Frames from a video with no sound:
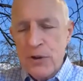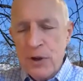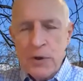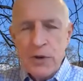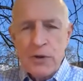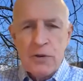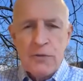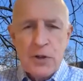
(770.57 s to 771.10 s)
I
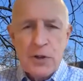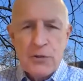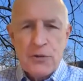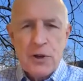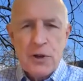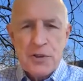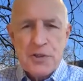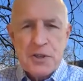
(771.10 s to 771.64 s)
went over those
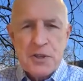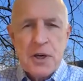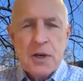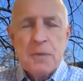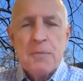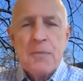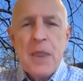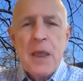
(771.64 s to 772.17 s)
last
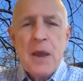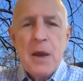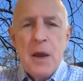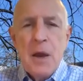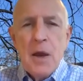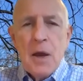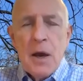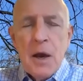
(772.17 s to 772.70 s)
time.
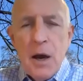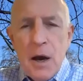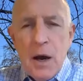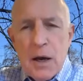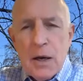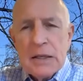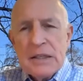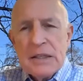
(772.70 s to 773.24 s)

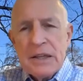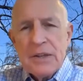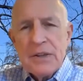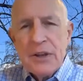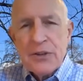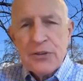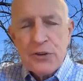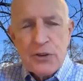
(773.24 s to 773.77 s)

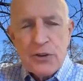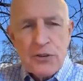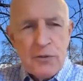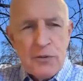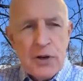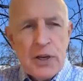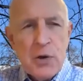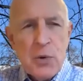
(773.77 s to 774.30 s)
There's just a
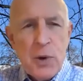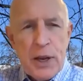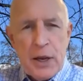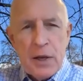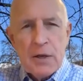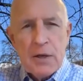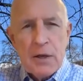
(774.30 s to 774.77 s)
very quick